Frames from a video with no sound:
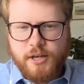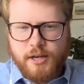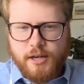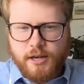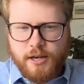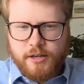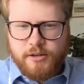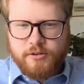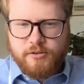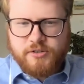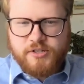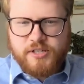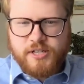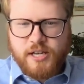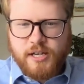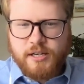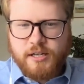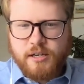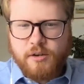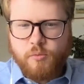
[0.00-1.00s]

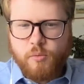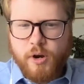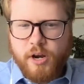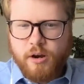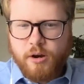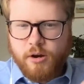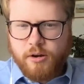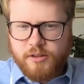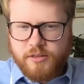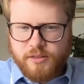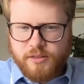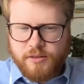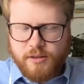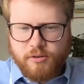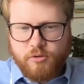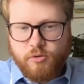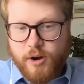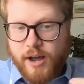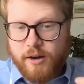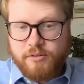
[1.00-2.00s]
understanding where
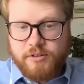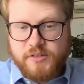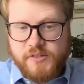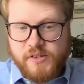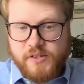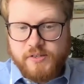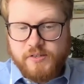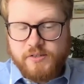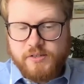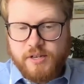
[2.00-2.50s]
crowd diseases